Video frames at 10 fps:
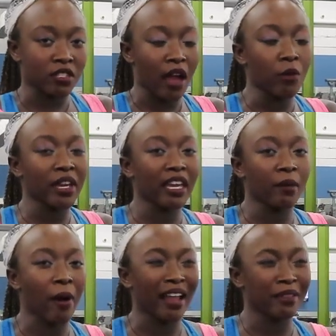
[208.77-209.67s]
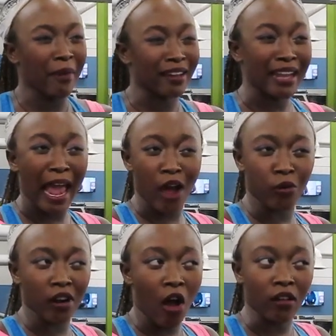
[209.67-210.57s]
So I would get probably about an
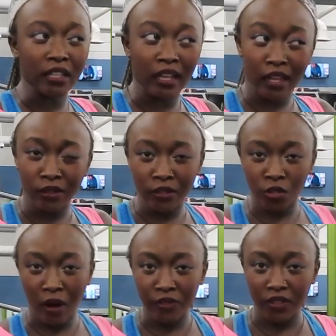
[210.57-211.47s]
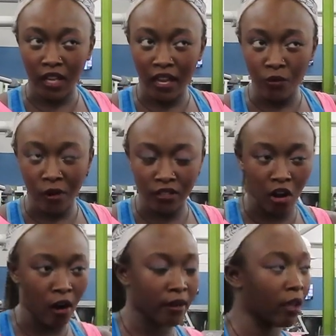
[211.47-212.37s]
hour altogether throughout the day worth of
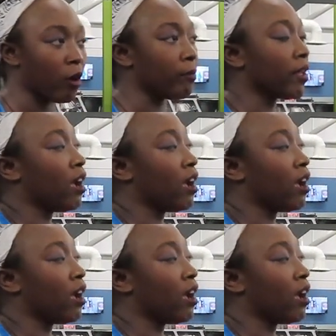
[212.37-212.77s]
cardio.